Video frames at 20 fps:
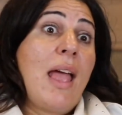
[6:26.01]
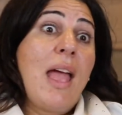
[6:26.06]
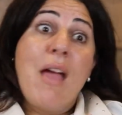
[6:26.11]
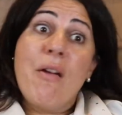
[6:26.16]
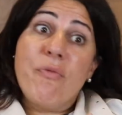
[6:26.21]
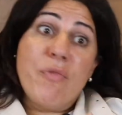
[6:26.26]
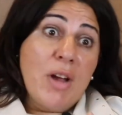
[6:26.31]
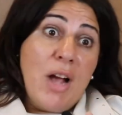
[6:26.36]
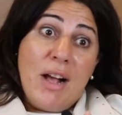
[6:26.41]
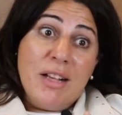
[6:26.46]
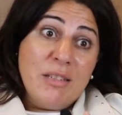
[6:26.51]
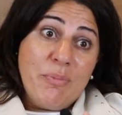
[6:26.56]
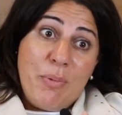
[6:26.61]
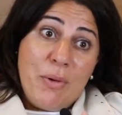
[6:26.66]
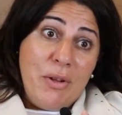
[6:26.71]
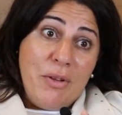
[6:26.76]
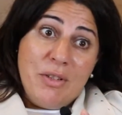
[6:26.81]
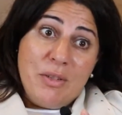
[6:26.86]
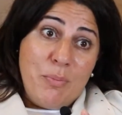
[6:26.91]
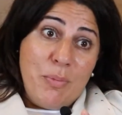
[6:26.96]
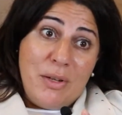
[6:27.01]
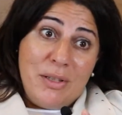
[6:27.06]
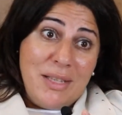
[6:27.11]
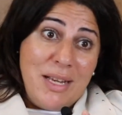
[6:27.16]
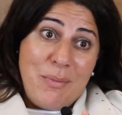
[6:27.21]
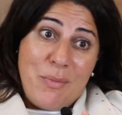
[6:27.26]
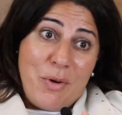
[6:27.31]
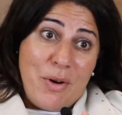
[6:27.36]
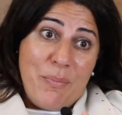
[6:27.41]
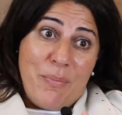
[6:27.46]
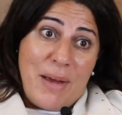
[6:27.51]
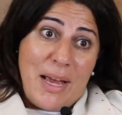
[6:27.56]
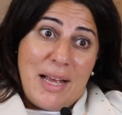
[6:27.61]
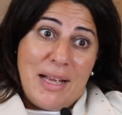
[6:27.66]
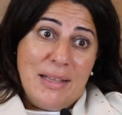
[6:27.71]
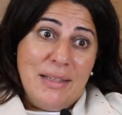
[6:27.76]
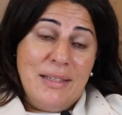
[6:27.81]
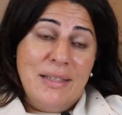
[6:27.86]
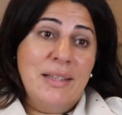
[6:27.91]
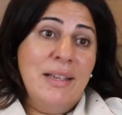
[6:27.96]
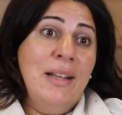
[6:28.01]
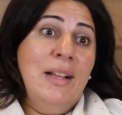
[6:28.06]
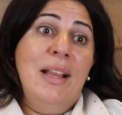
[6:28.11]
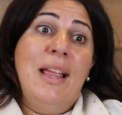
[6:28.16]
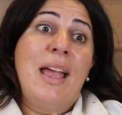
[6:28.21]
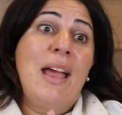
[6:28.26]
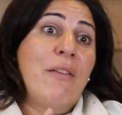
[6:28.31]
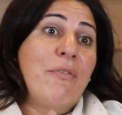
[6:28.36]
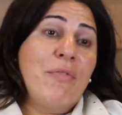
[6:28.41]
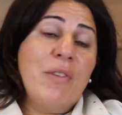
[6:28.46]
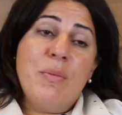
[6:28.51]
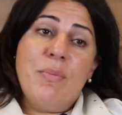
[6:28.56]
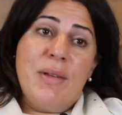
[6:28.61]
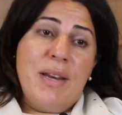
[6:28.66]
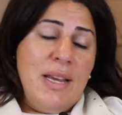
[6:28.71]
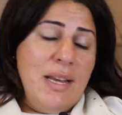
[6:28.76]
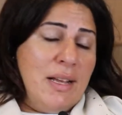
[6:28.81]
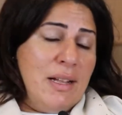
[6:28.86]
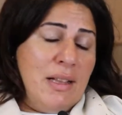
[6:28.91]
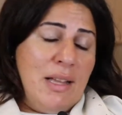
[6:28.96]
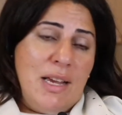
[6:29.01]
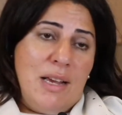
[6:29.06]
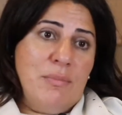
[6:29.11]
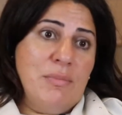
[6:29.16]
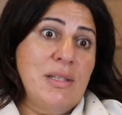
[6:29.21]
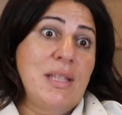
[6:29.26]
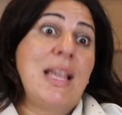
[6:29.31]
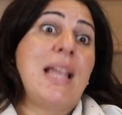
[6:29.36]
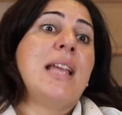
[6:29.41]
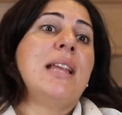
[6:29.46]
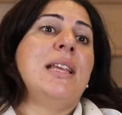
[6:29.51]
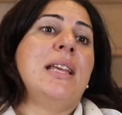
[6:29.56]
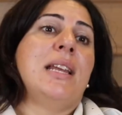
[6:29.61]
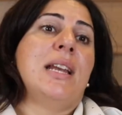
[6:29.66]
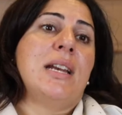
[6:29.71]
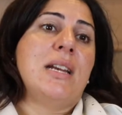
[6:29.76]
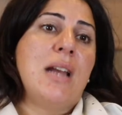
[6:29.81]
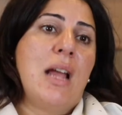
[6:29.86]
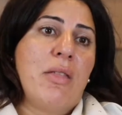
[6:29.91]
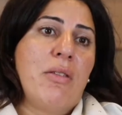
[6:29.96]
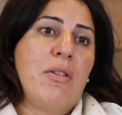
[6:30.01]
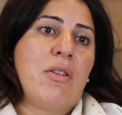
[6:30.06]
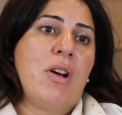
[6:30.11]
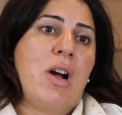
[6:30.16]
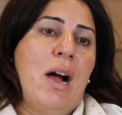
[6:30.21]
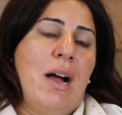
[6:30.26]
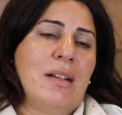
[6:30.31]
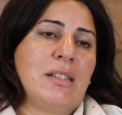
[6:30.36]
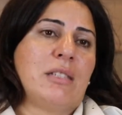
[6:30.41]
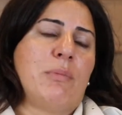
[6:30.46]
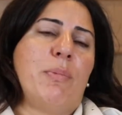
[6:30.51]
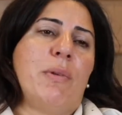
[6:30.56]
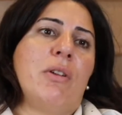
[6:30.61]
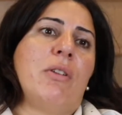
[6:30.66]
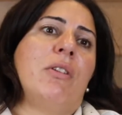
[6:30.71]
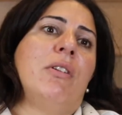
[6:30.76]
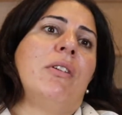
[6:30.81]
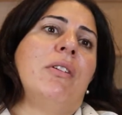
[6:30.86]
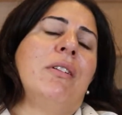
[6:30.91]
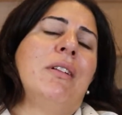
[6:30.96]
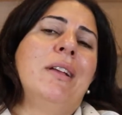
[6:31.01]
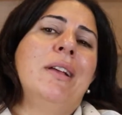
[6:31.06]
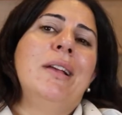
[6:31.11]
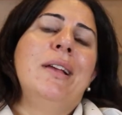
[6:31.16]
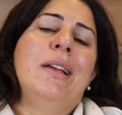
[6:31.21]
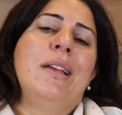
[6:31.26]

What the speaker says: Every hospital is building more beds. Everybody claims they need another hospital.